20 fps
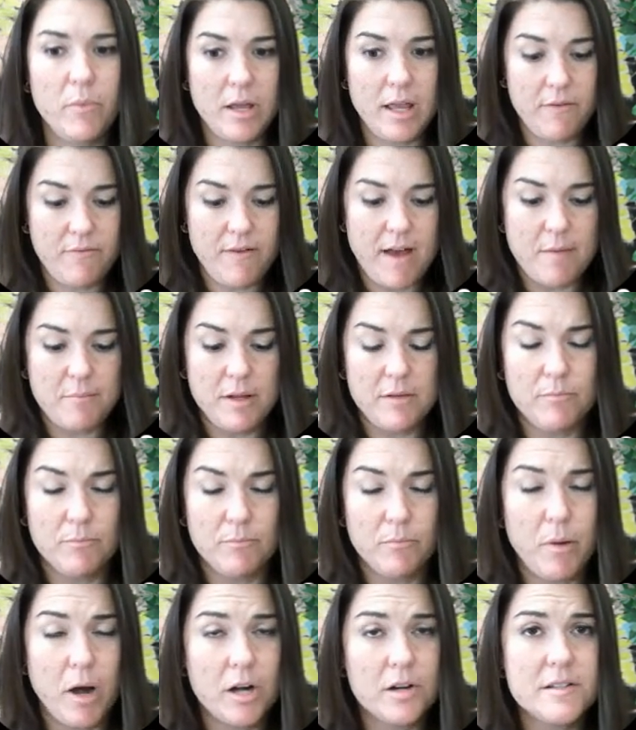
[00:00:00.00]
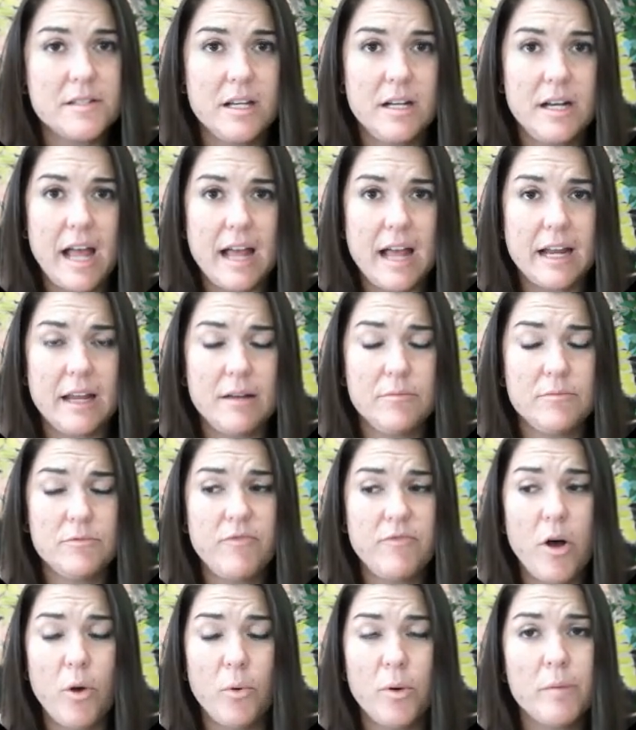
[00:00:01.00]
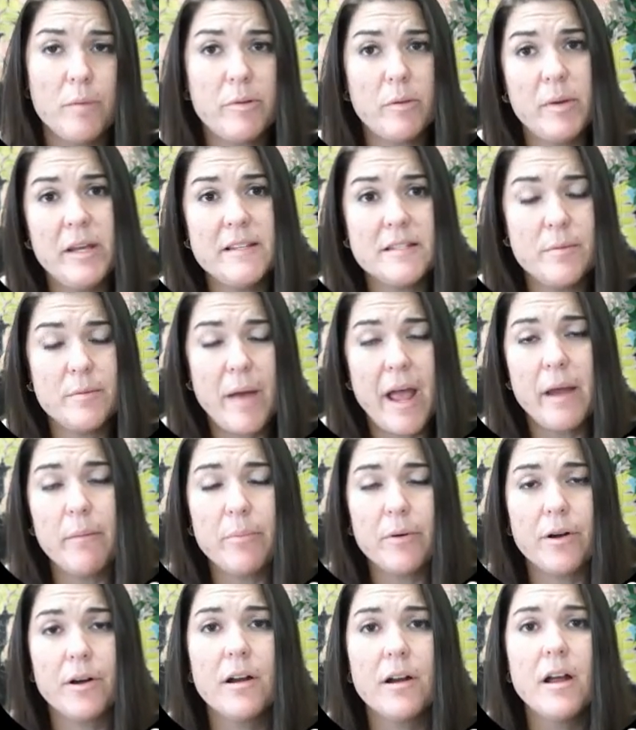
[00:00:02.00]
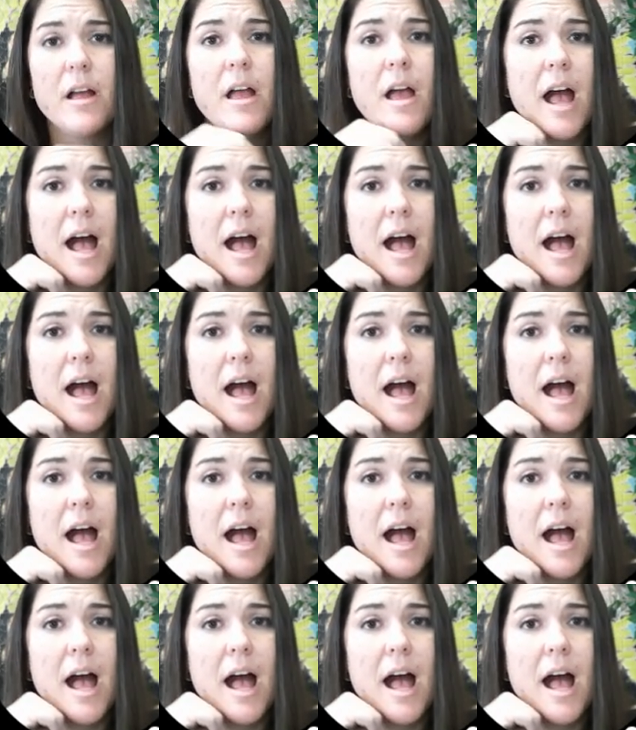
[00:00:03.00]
If I'm in person, I can fold up a piece of paper.